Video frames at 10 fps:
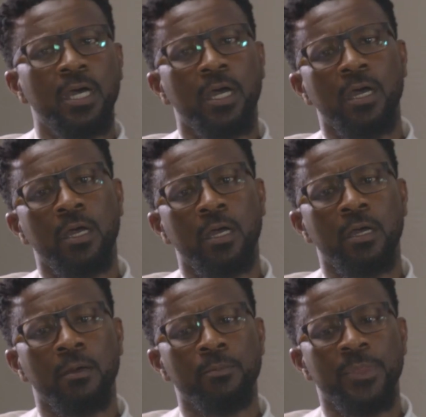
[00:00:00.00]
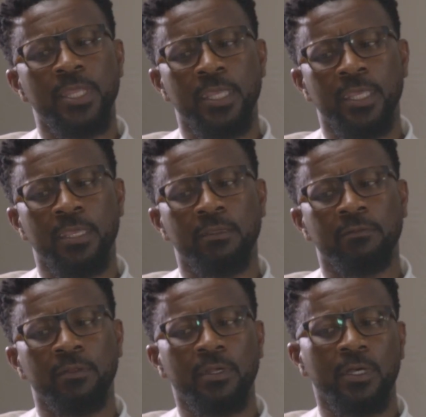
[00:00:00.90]
The
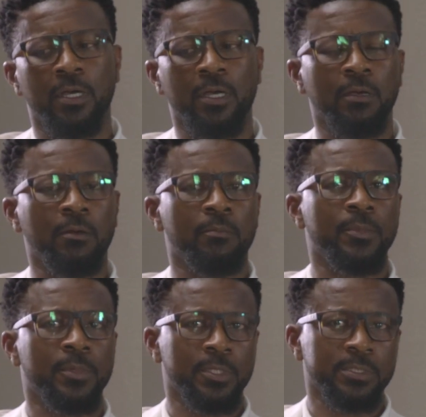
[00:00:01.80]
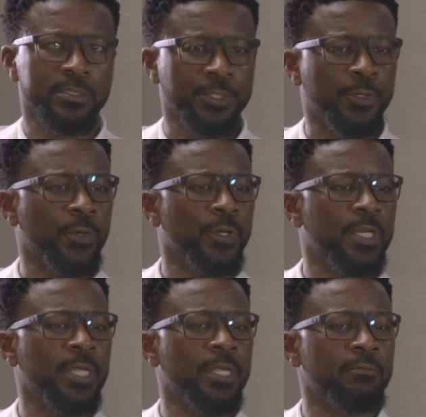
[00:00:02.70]

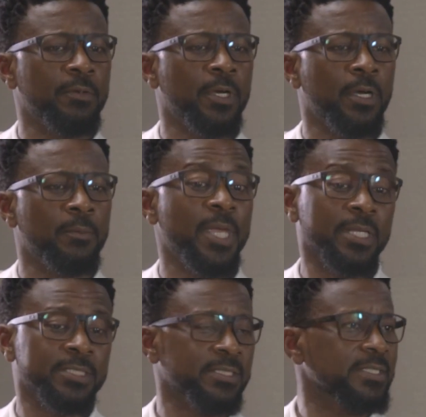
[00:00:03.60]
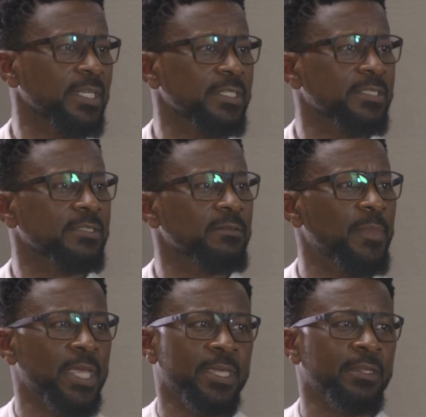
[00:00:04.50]
security agencies
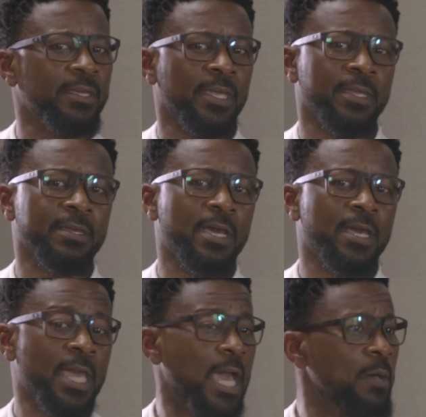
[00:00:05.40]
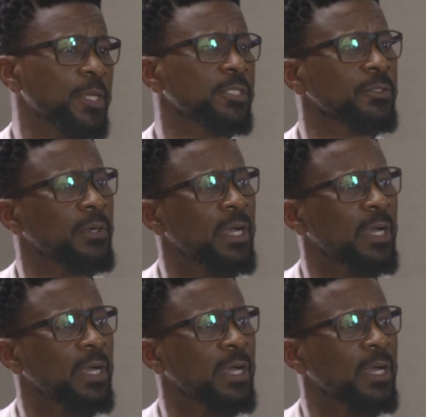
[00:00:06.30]
make it a habit to